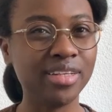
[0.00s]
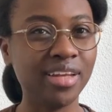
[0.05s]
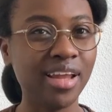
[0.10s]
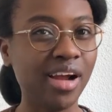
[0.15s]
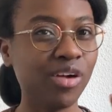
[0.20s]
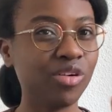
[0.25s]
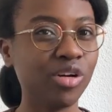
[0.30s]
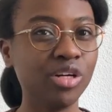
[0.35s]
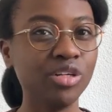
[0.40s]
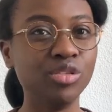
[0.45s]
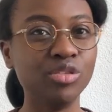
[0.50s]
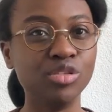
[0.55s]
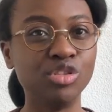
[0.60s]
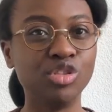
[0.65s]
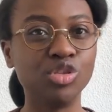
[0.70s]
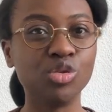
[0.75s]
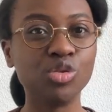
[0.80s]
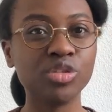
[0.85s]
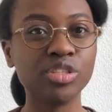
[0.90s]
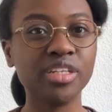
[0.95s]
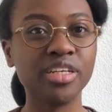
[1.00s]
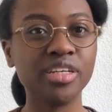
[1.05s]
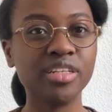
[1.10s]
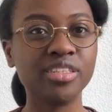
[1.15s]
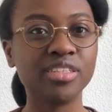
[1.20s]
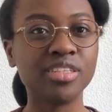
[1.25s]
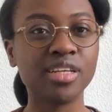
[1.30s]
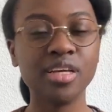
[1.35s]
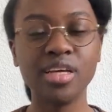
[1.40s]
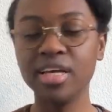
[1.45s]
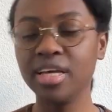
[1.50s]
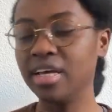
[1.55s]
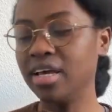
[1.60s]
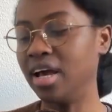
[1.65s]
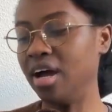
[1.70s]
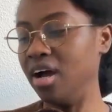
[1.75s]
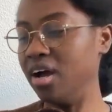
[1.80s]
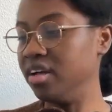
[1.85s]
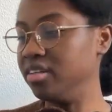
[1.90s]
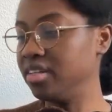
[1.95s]
narrow shoulders.
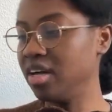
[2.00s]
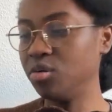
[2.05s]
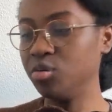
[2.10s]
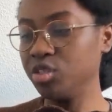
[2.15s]
That